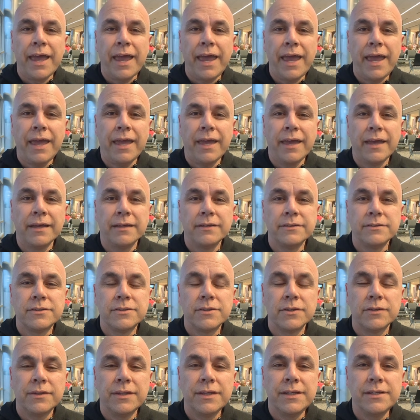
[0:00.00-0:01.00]
And
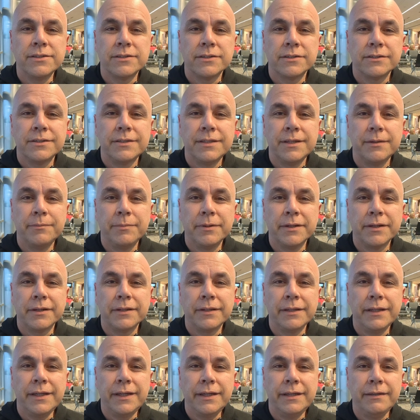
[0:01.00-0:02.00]
so these are
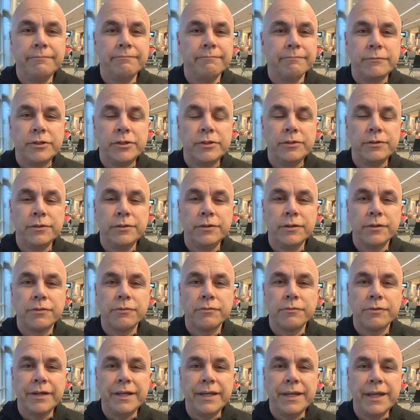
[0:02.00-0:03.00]
typically 2 to
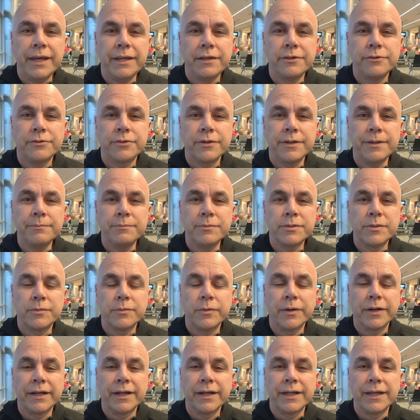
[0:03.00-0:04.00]
3 day trips
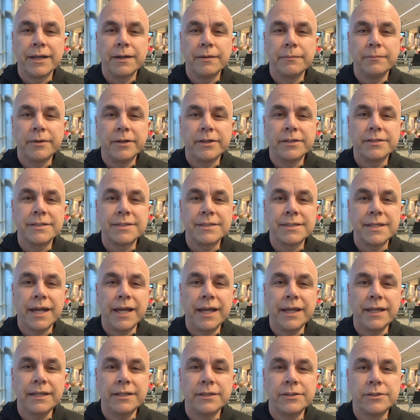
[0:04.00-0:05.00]
where I come on
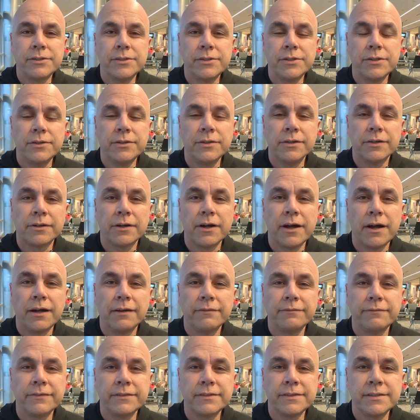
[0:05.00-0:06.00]
site to their
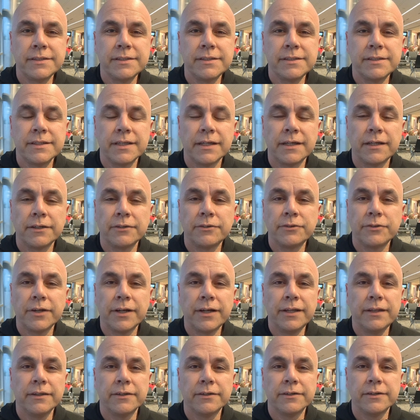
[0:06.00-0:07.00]
offices and I
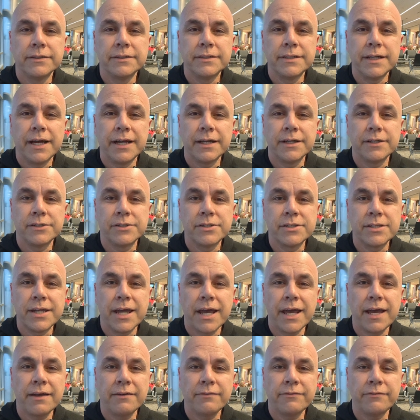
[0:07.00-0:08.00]
train their entire
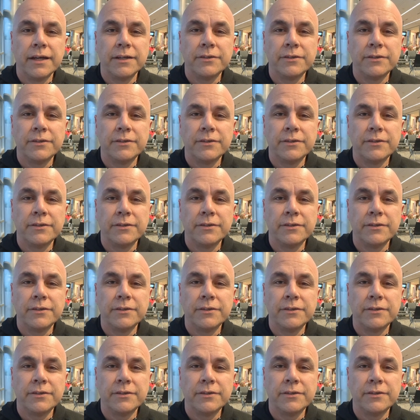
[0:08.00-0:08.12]
staff.